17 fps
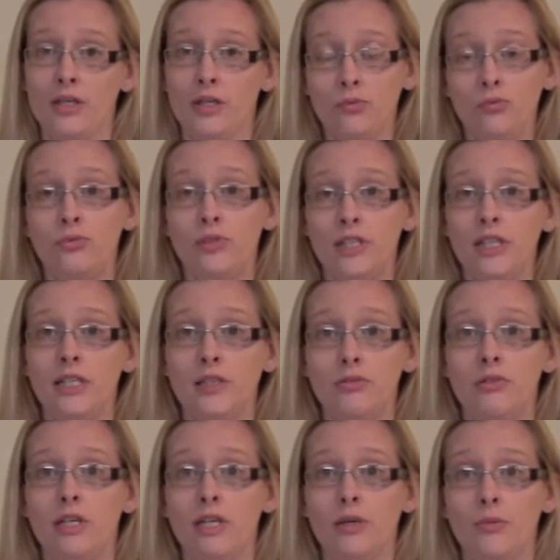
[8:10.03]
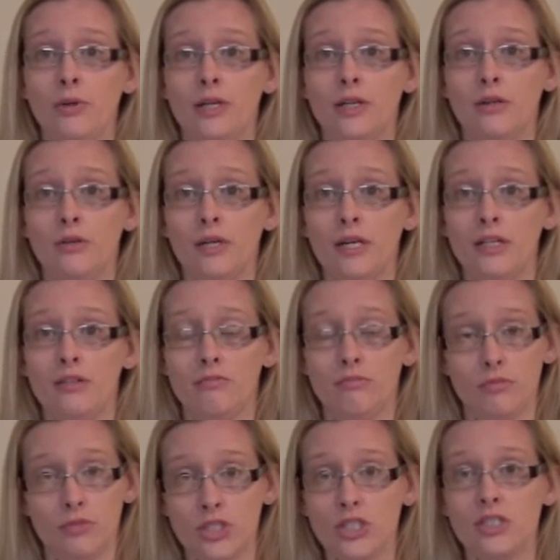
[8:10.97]
You really will. It
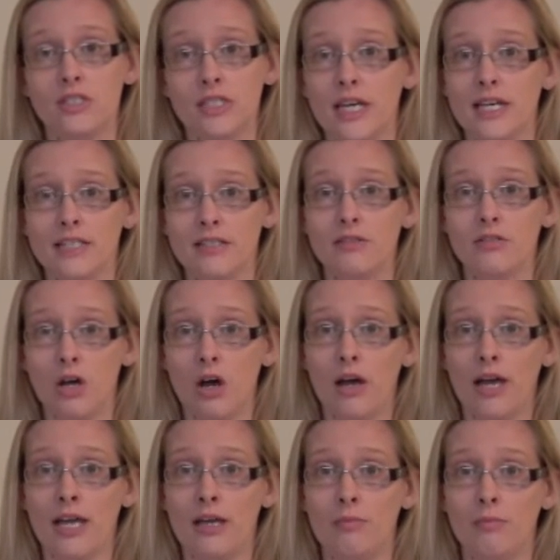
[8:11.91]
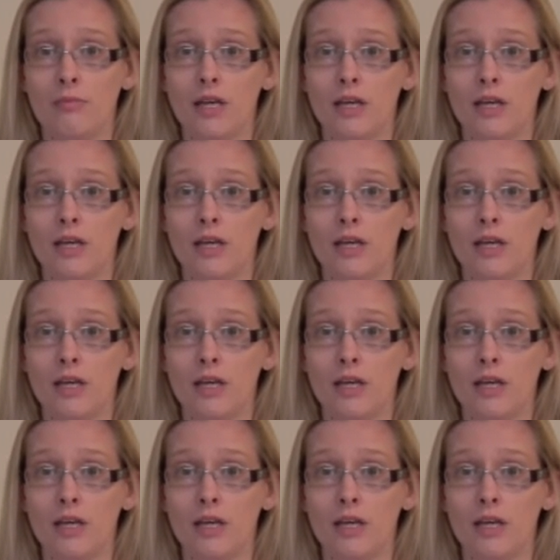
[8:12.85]
just takes the time,